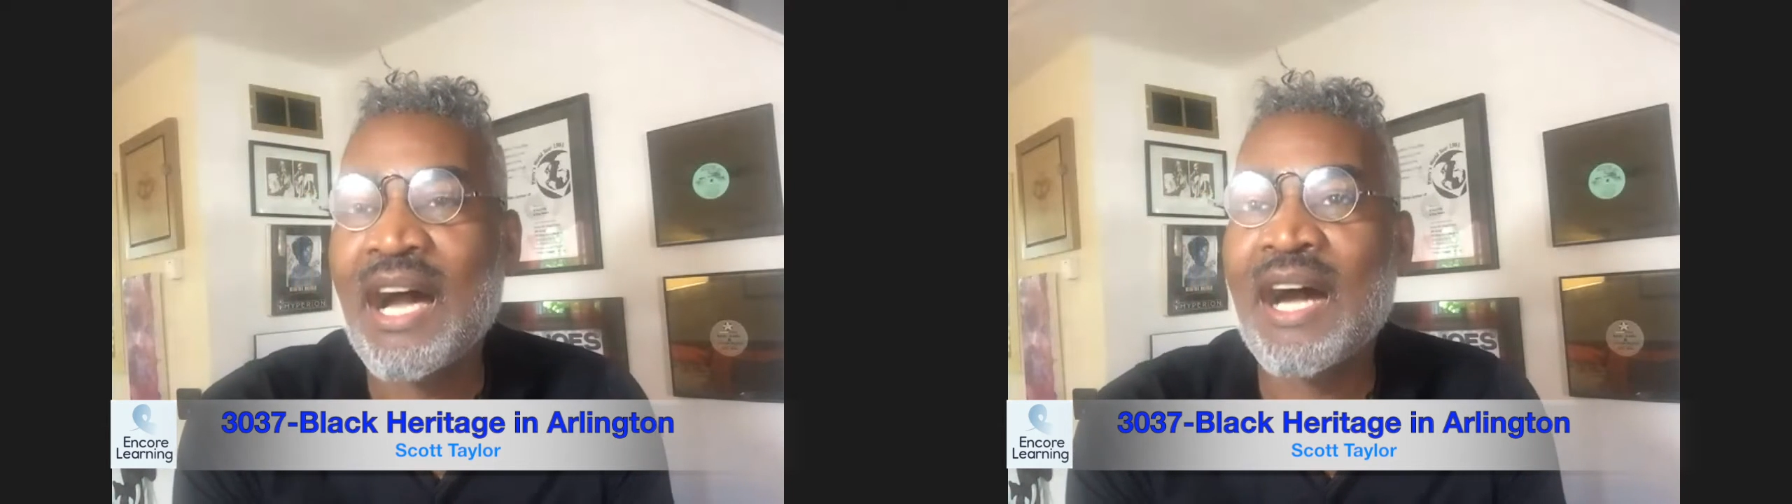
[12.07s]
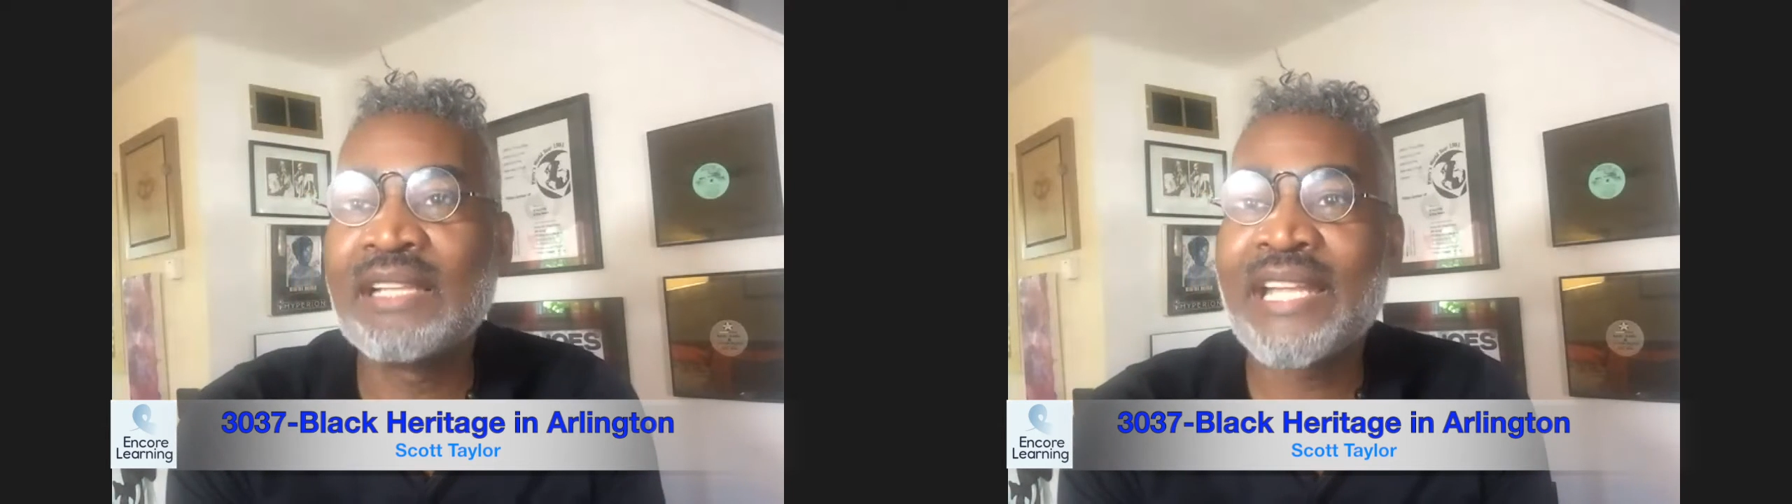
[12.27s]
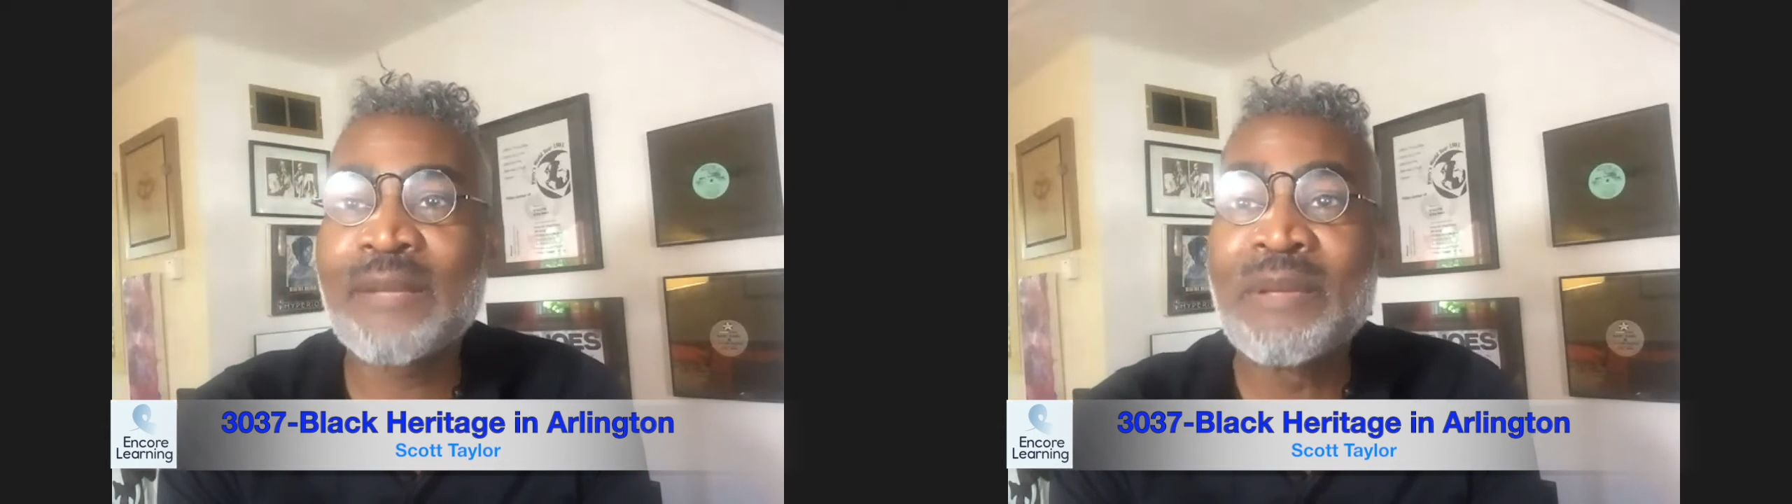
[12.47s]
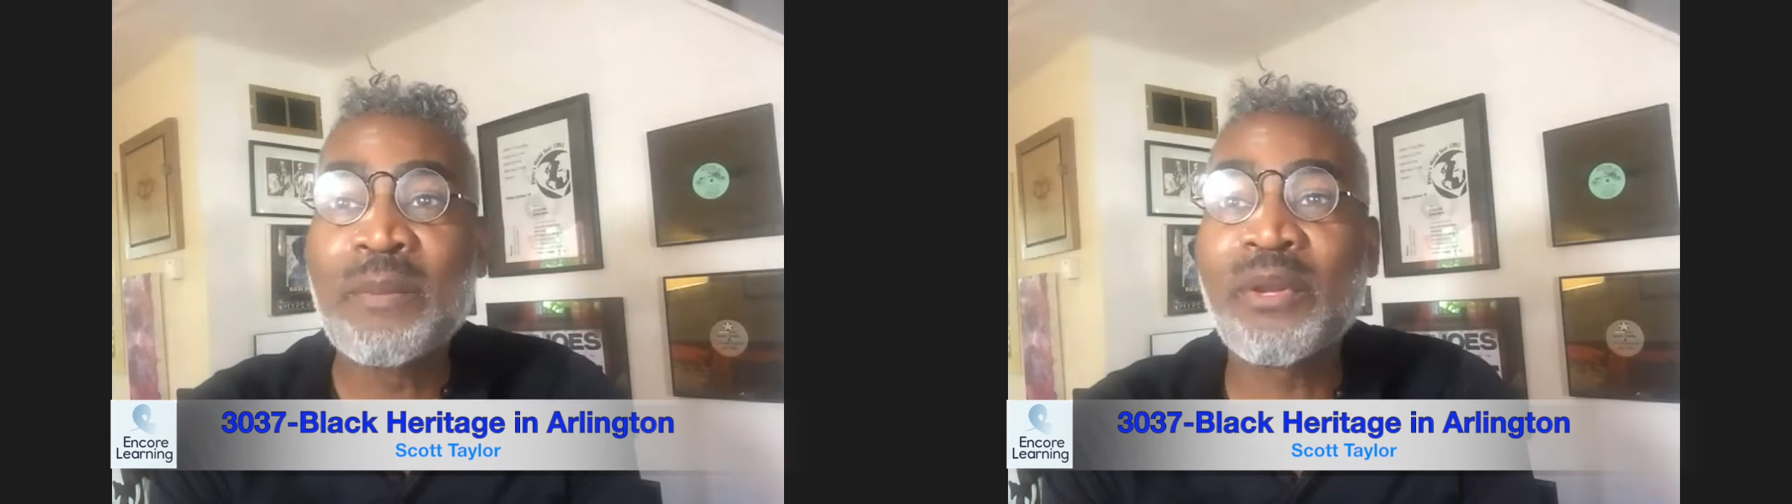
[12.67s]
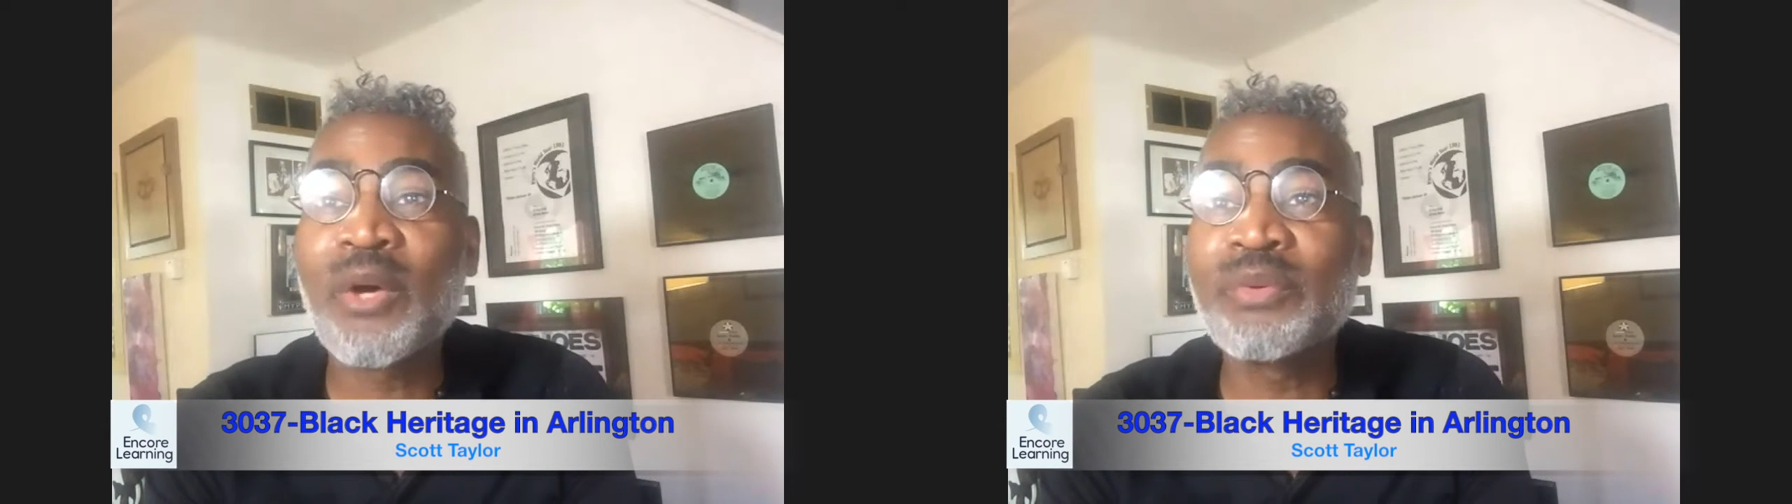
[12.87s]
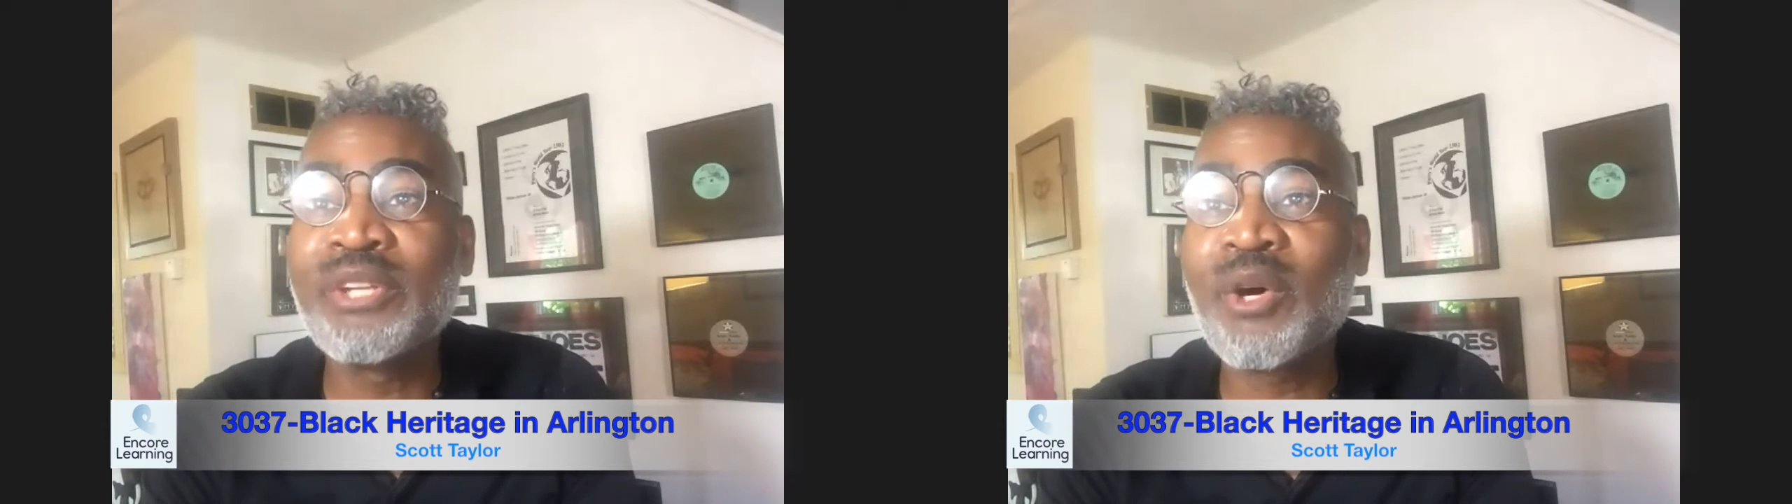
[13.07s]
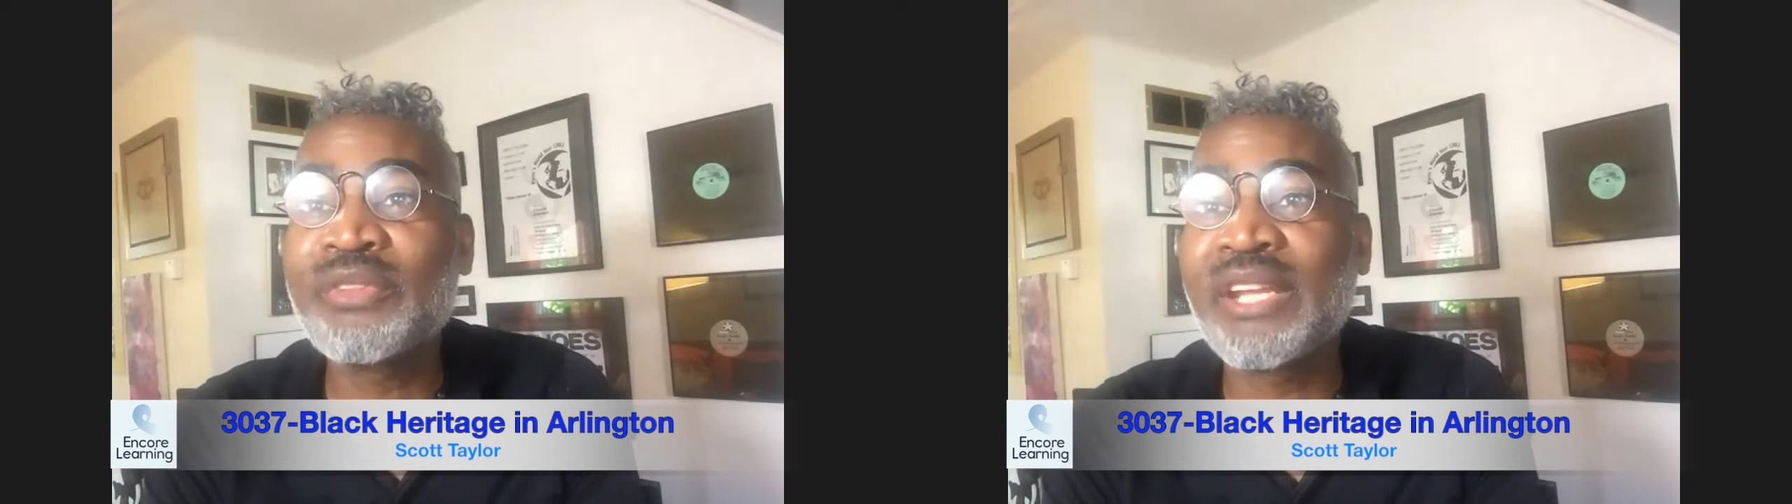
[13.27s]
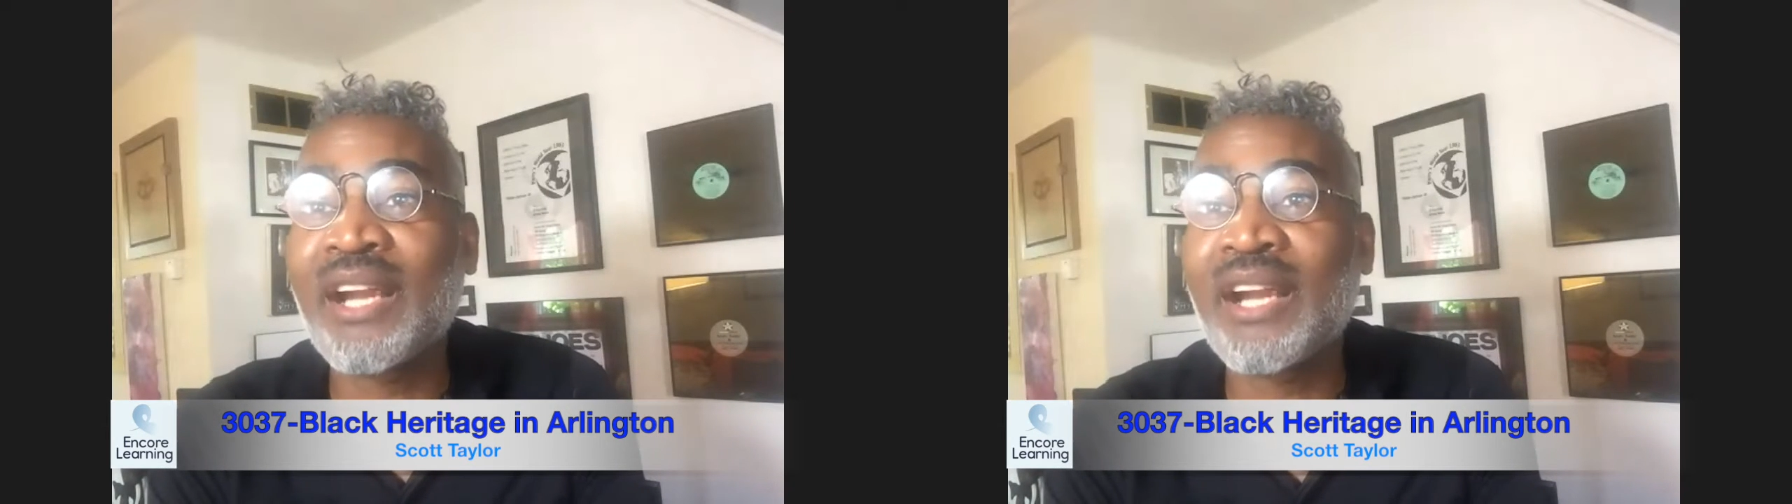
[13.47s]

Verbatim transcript: A lot of people don't know that